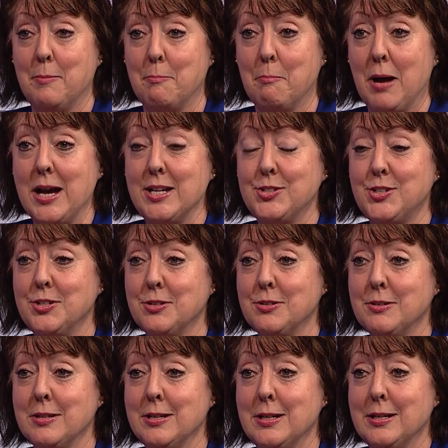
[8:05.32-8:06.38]

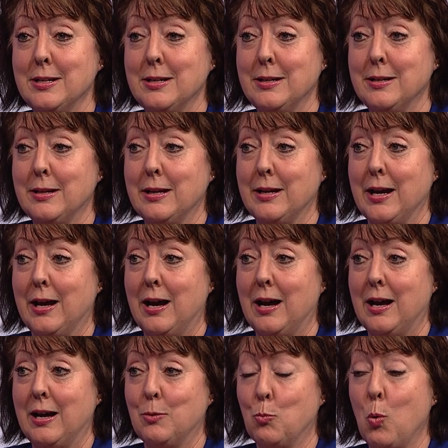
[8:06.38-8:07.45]
Meisner,
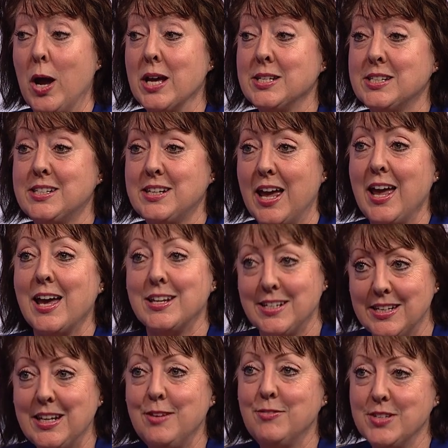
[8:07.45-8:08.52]
West,
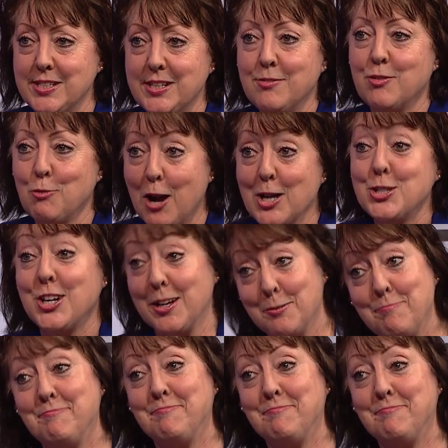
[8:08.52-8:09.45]
and even Sivaraja.